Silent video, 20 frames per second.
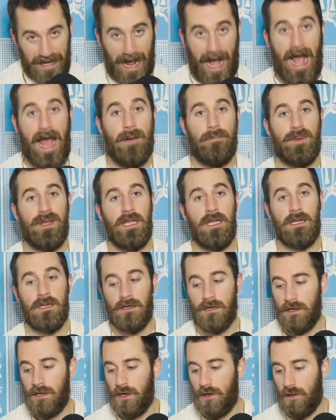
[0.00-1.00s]
happy
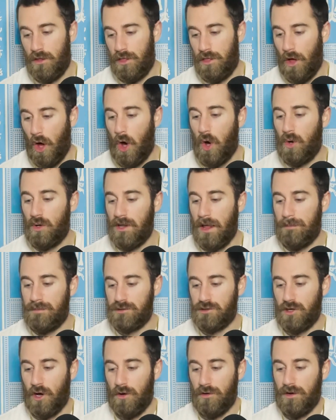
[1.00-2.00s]
the whole
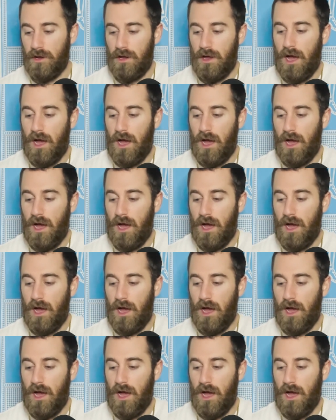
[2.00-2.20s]
episode.